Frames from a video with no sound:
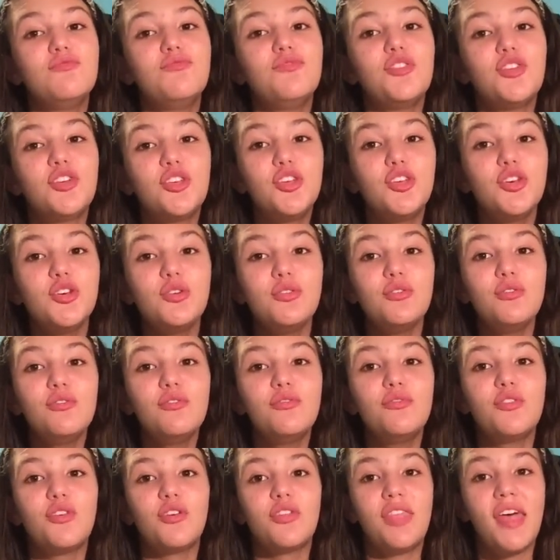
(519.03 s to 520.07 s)
for you
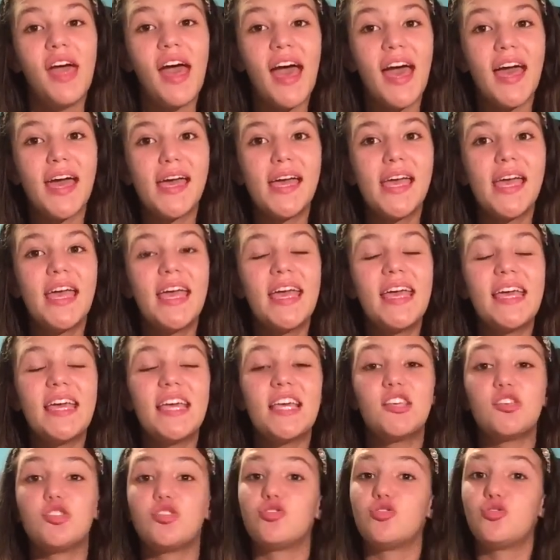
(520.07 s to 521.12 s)
for that
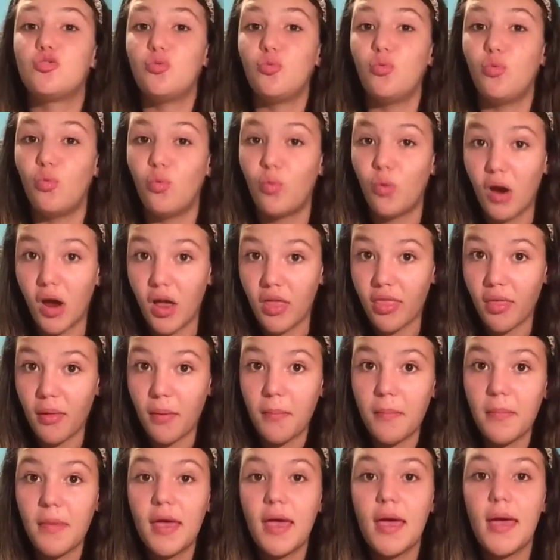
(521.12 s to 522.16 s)
is to wear
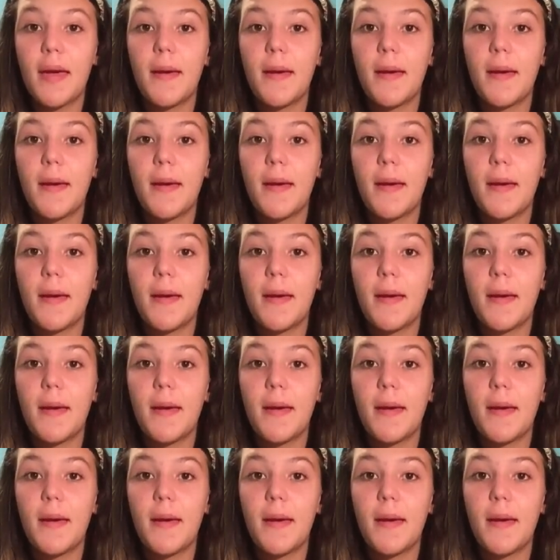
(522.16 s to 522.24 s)
them.